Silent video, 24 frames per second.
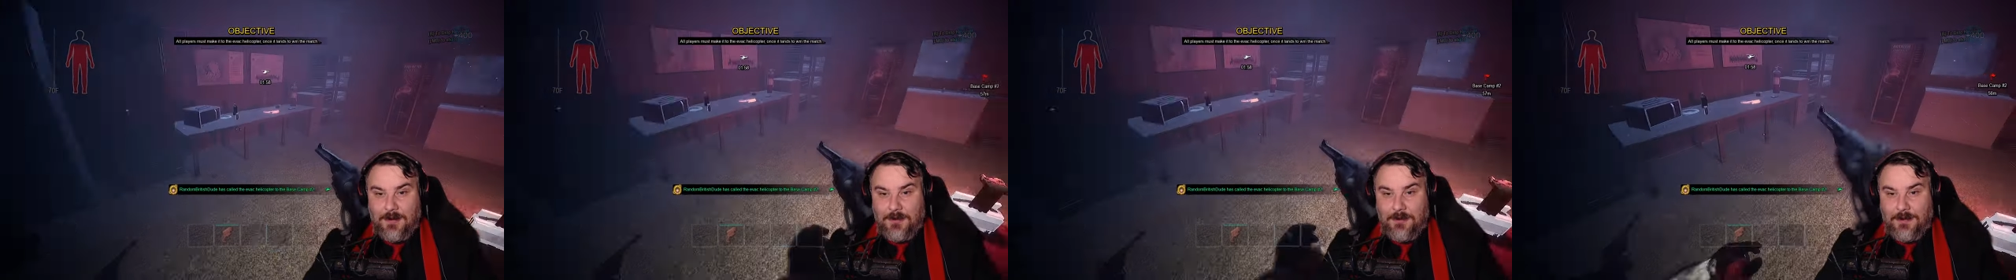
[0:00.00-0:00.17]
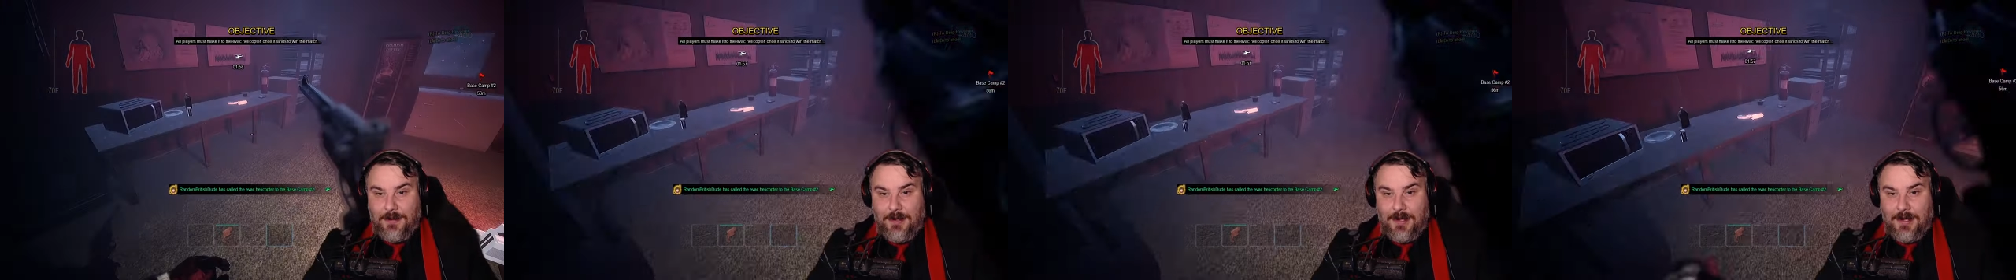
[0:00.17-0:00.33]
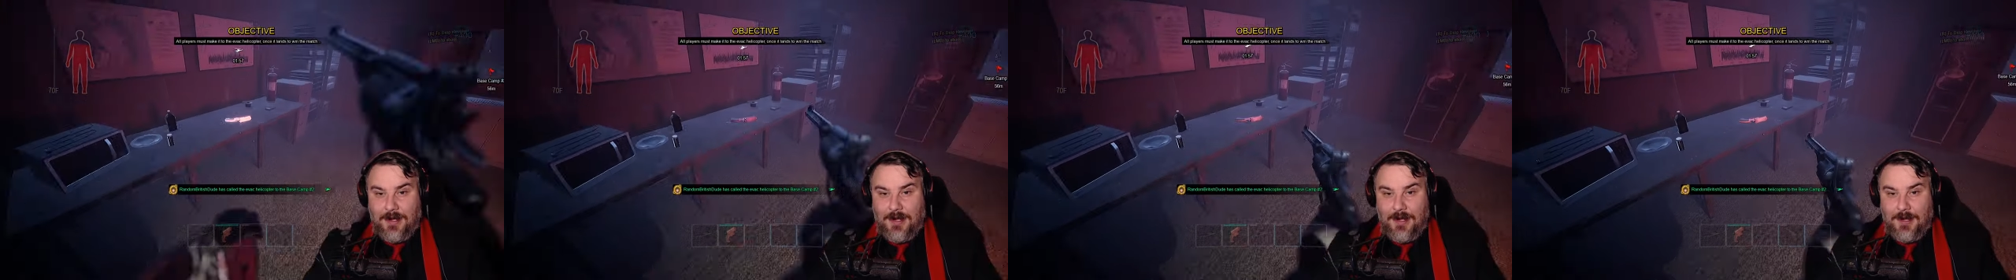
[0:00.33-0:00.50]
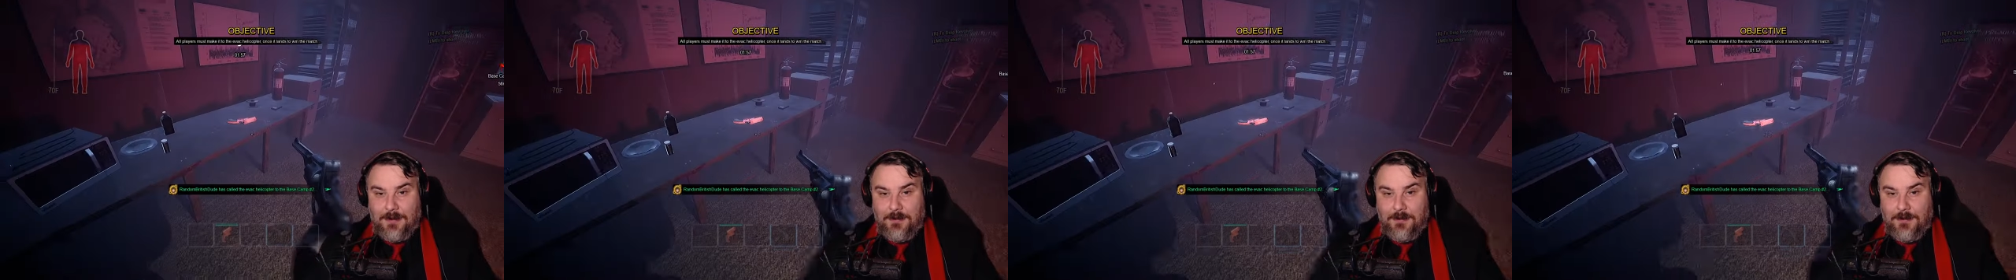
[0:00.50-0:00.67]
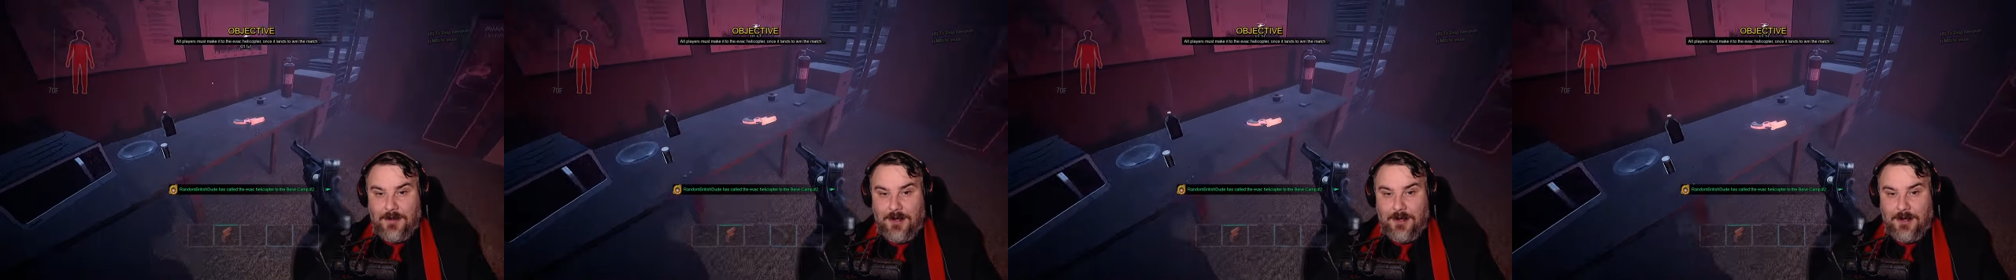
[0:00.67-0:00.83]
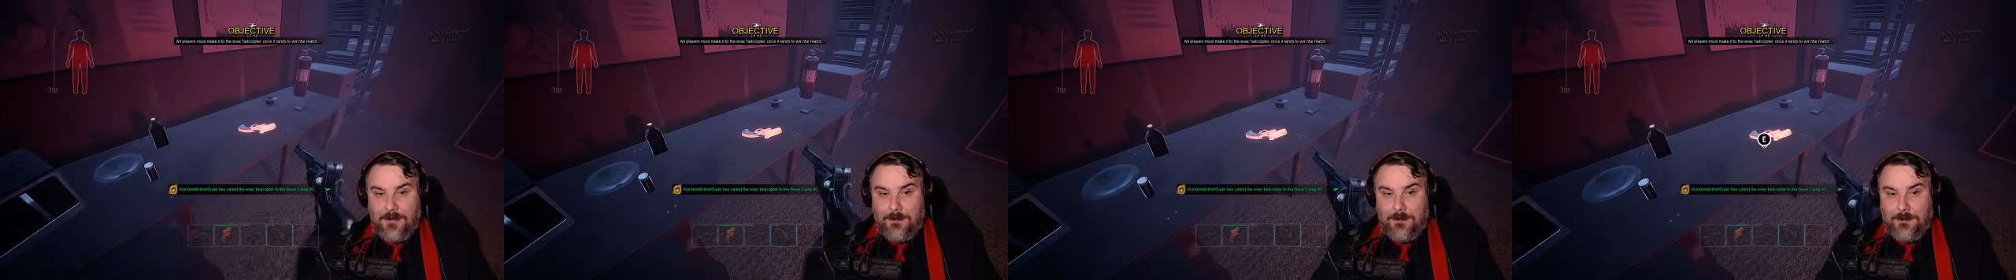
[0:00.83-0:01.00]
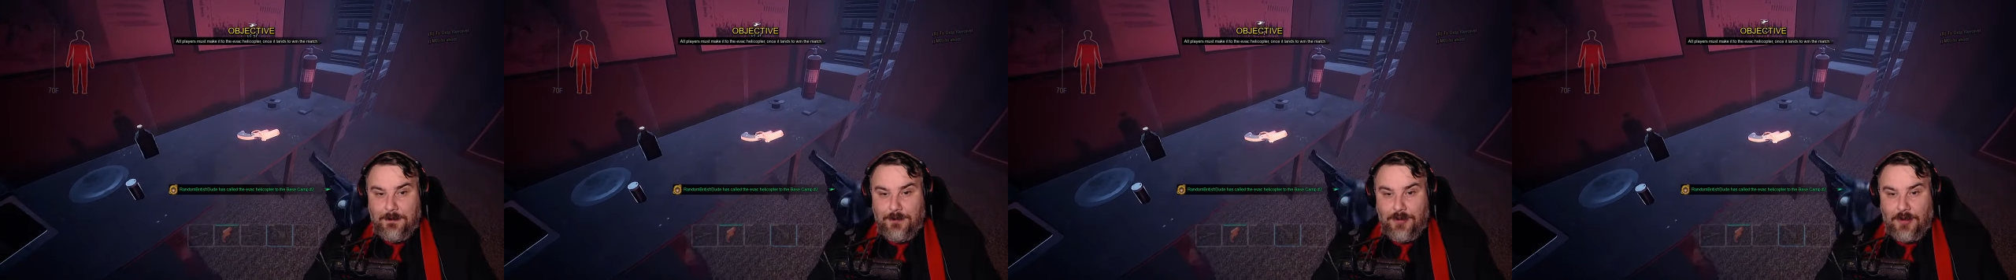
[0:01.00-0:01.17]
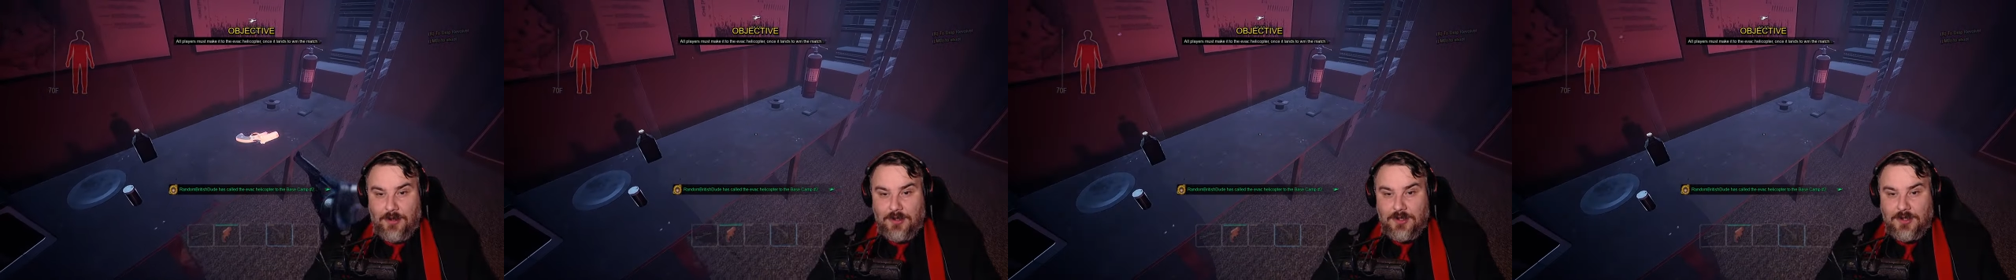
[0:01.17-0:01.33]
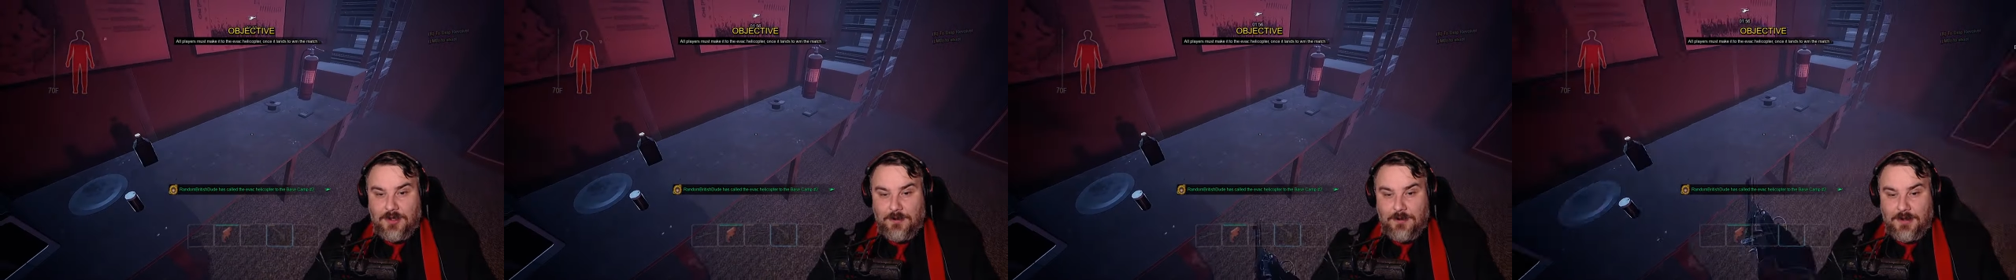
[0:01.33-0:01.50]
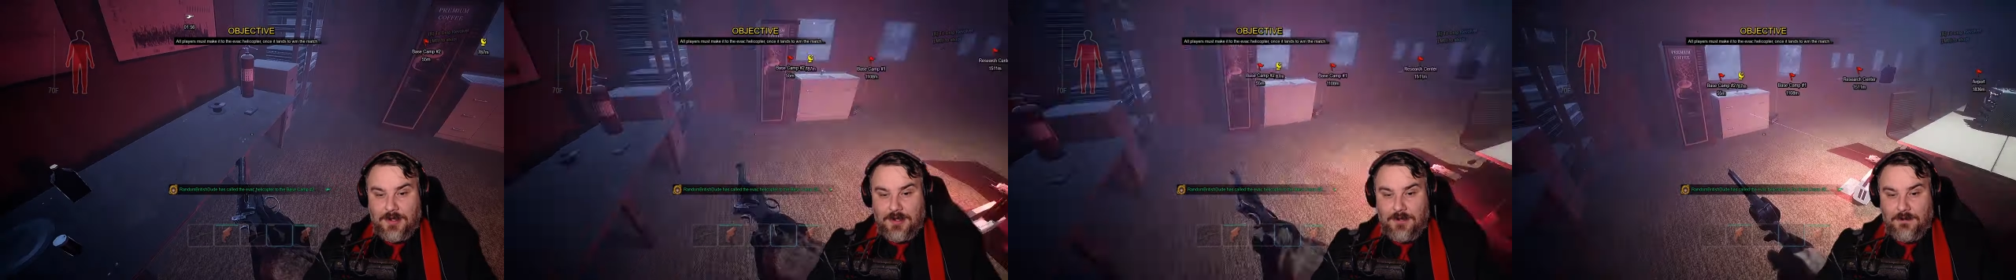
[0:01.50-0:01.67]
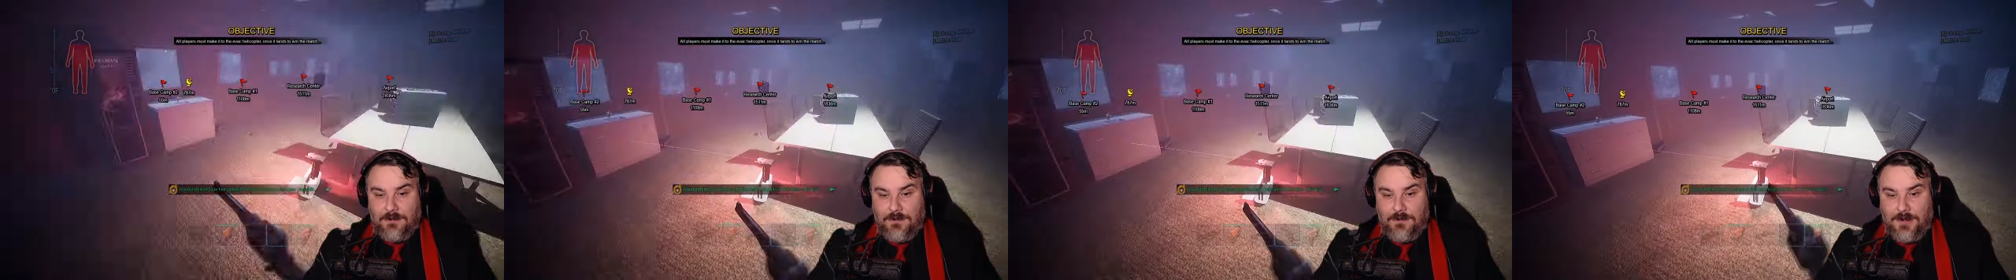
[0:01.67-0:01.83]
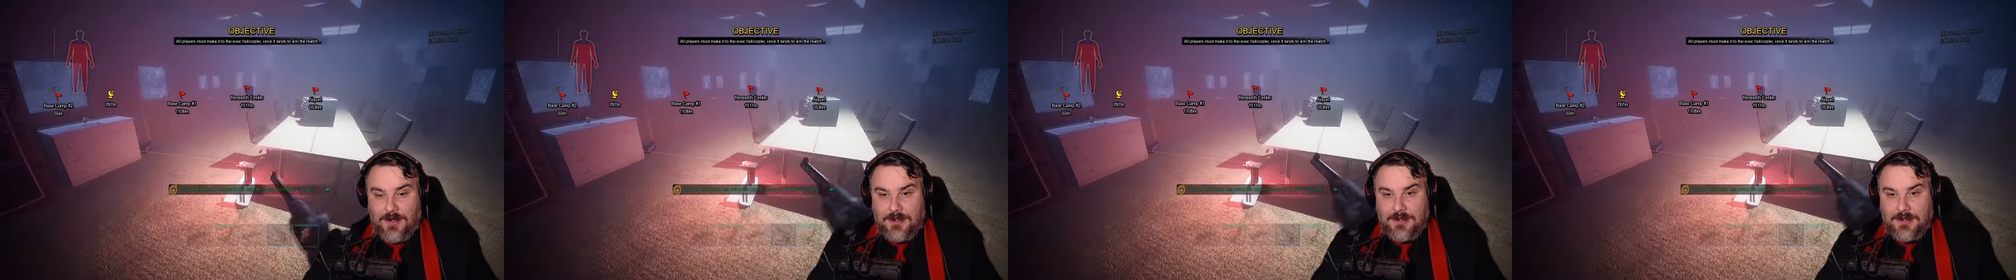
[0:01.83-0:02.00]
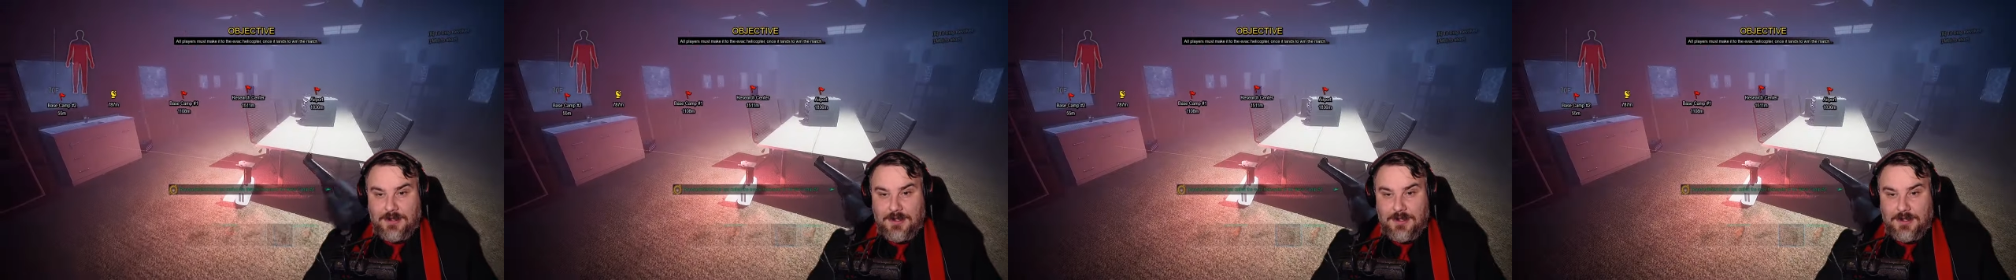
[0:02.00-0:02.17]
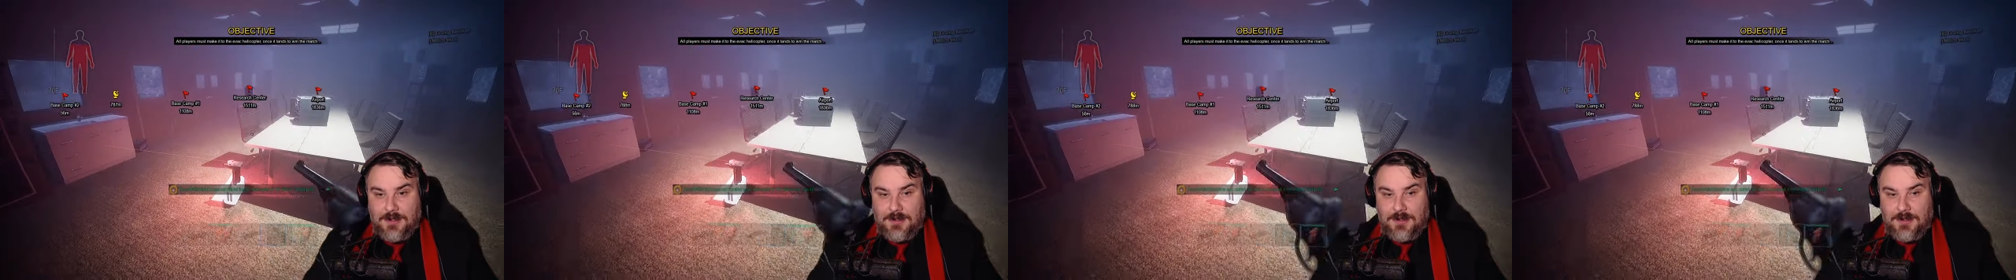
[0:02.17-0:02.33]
but I'm possibly infected.